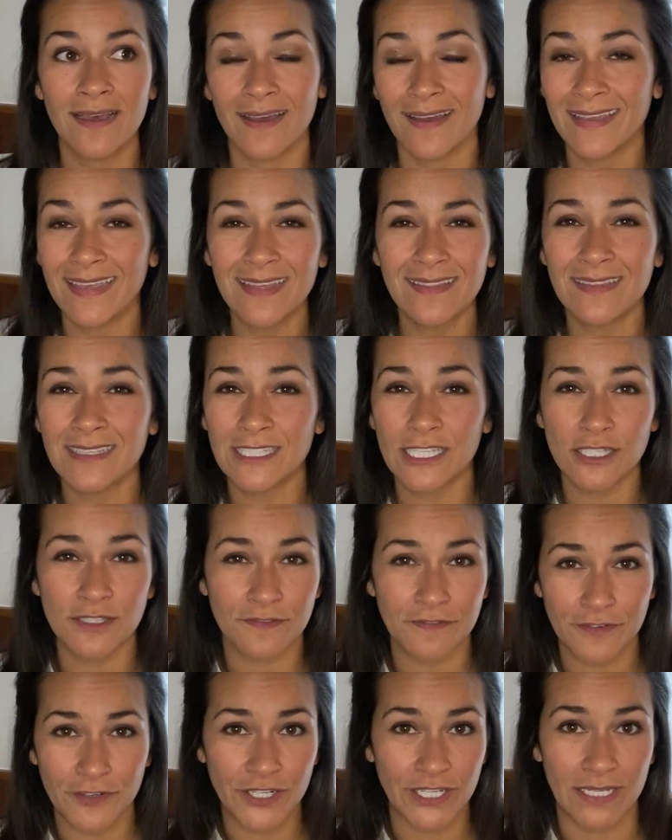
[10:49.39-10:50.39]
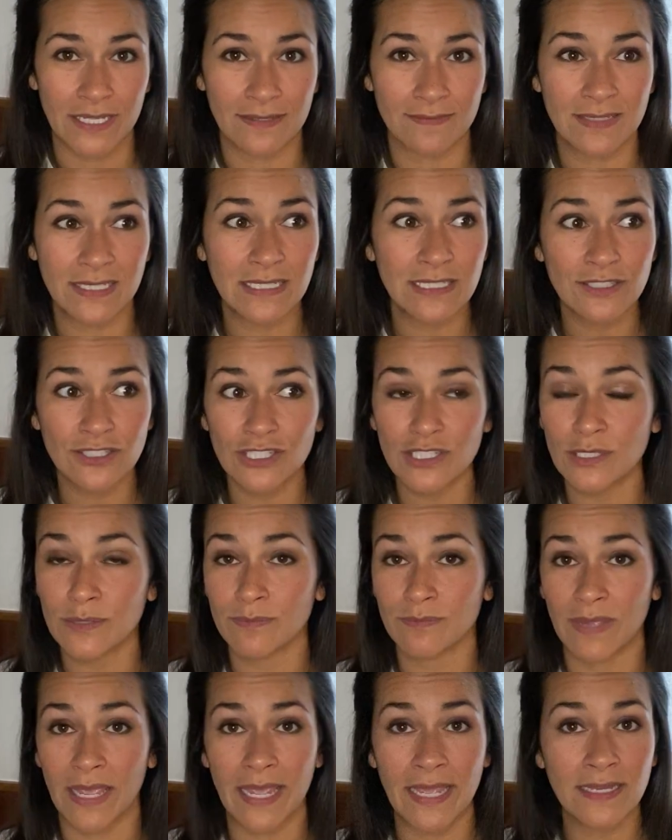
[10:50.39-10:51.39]
Again, this is free. This is just
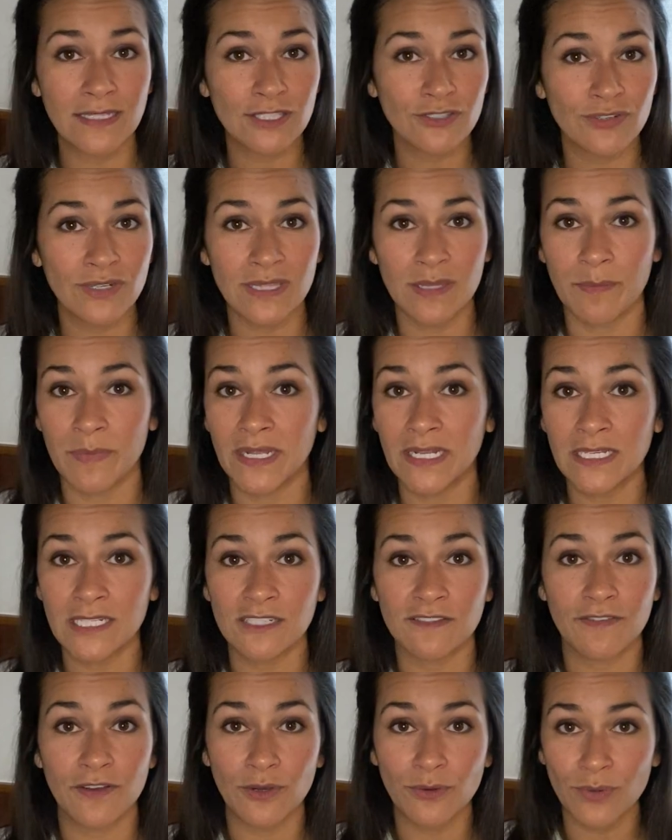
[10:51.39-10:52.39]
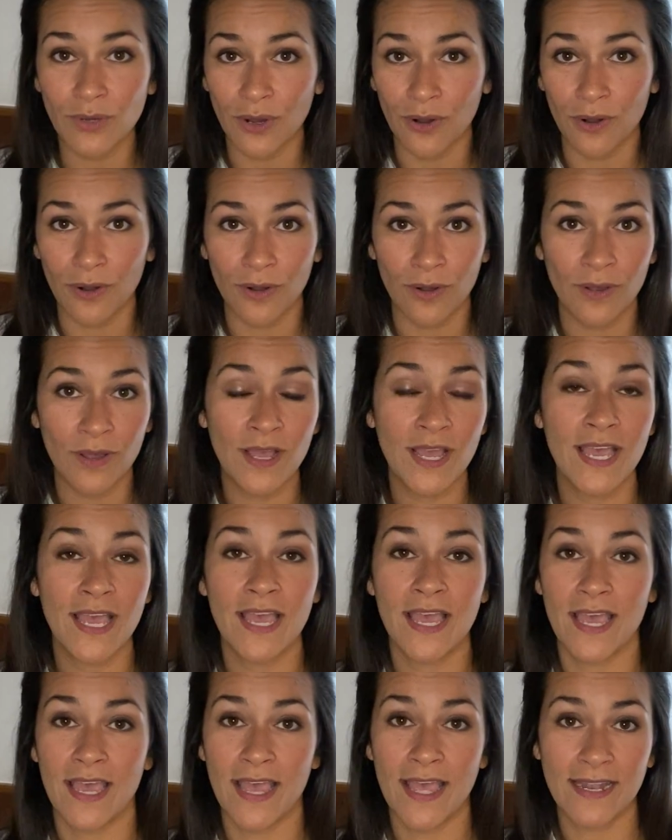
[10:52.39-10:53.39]
answering the media's phone call
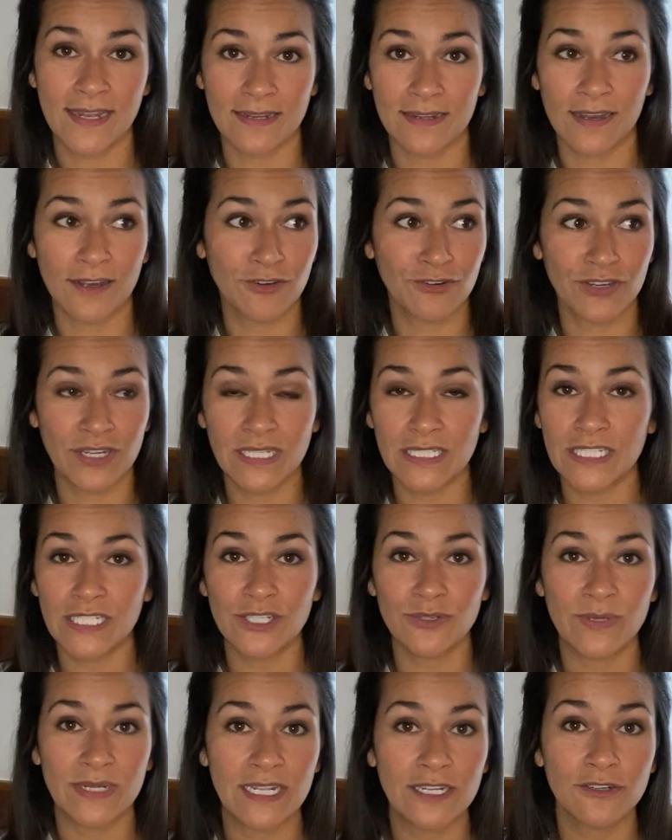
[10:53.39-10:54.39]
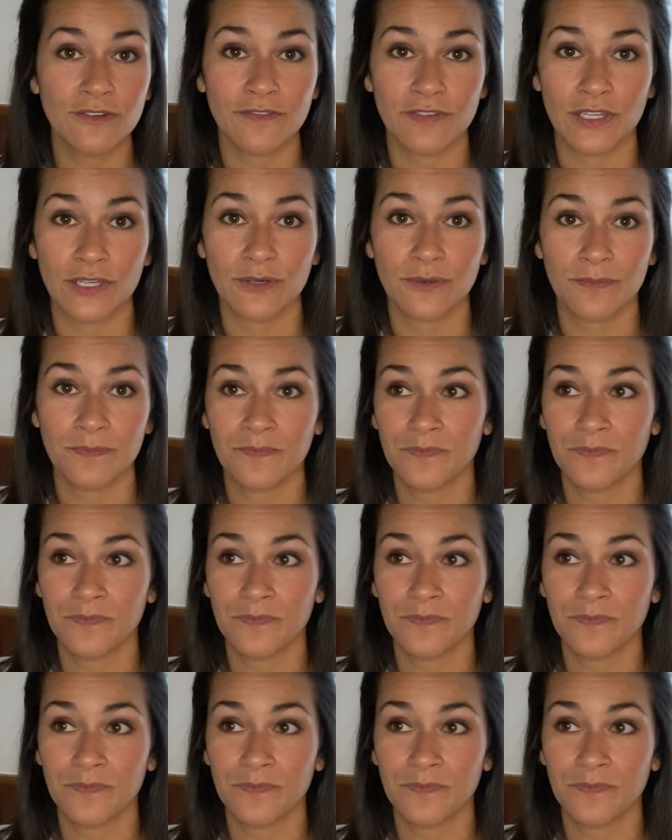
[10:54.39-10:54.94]
and agreeing to do an interview.